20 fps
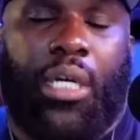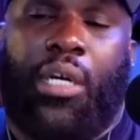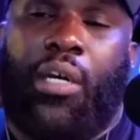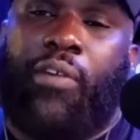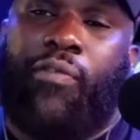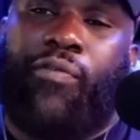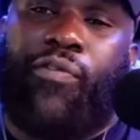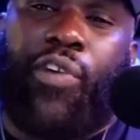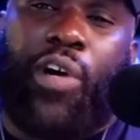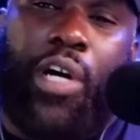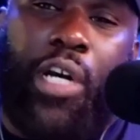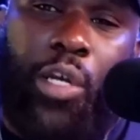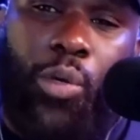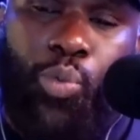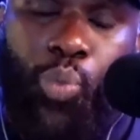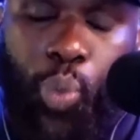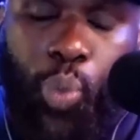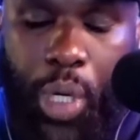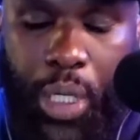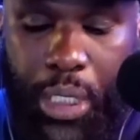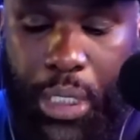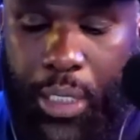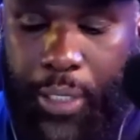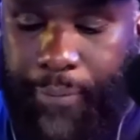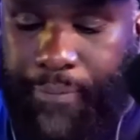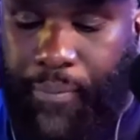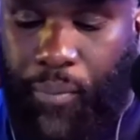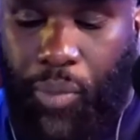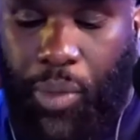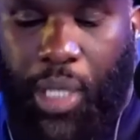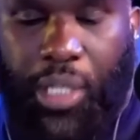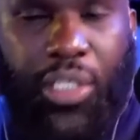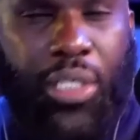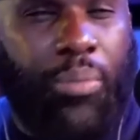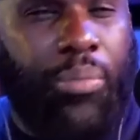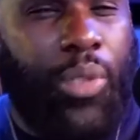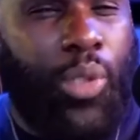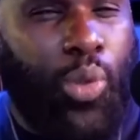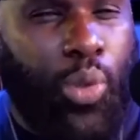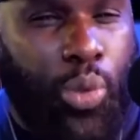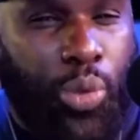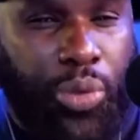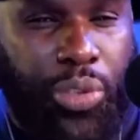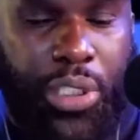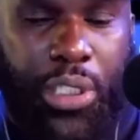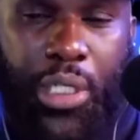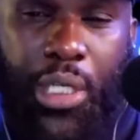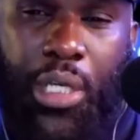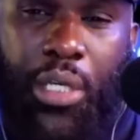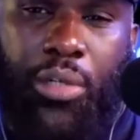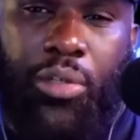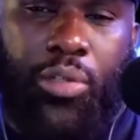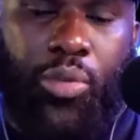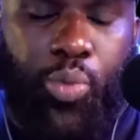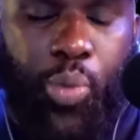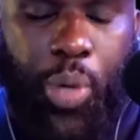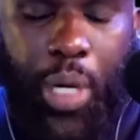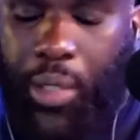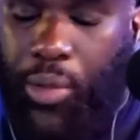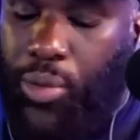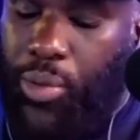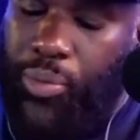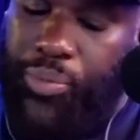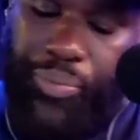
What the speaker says: very woody. Some ouds in here as well.